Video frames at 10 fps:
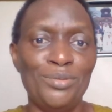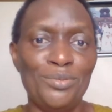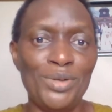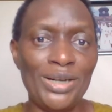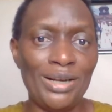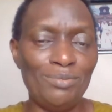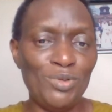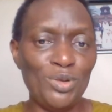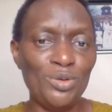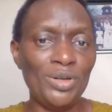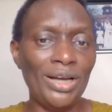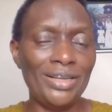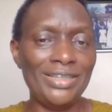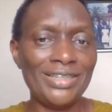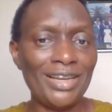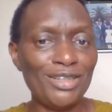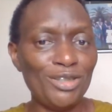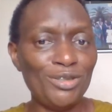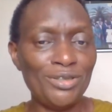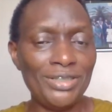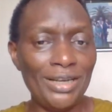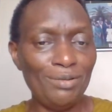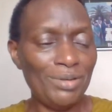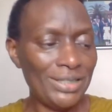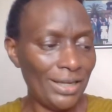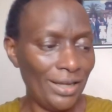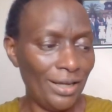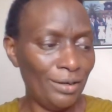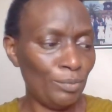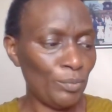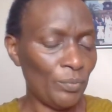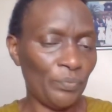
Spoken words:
Welcome to our discussion today once again.